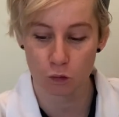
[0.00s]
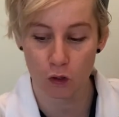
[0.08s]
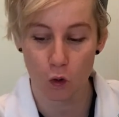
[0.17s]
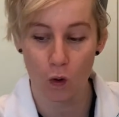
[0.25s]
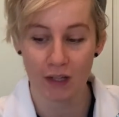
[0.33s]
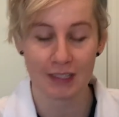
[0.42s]

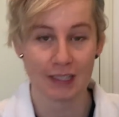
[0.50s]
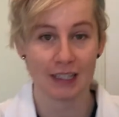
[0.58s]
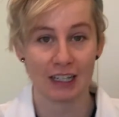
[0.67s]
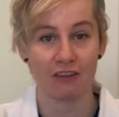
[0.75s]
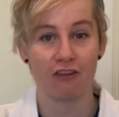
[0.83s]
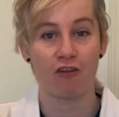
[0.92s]
going to
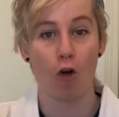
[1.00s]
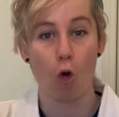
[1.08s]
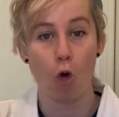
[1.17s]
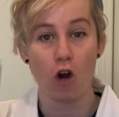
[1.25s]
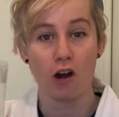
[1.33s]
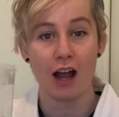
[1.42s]
need
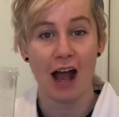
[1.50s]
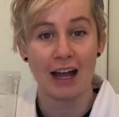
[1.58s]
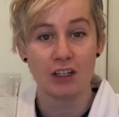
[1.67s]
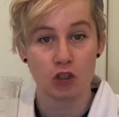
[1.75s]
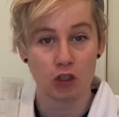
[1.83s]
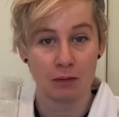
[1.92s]

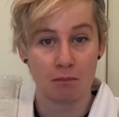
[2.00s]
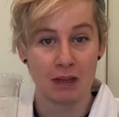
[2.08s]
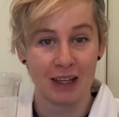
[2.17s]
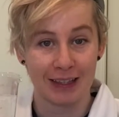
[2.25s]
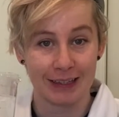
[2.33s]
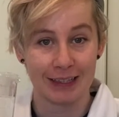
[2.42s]
400
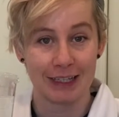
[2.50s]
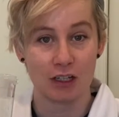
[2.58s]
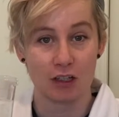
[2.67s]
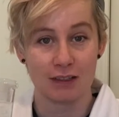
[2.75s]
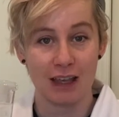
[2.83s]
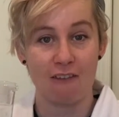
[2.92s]

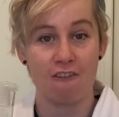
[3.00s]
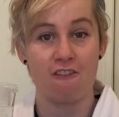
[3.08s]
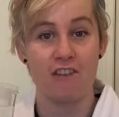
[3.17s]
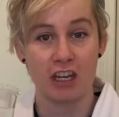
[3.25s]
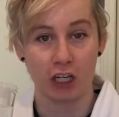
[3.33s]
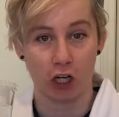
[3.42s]
milliliters of
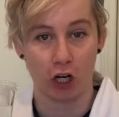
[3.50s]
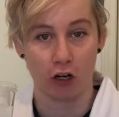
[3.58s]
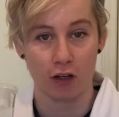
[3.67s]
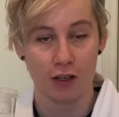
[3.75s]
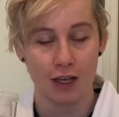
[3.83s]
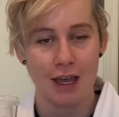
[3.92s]

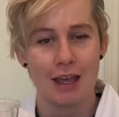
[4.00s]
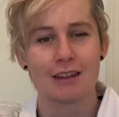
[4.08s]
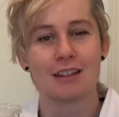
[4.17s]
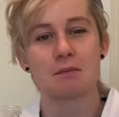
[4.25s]
vinegar. These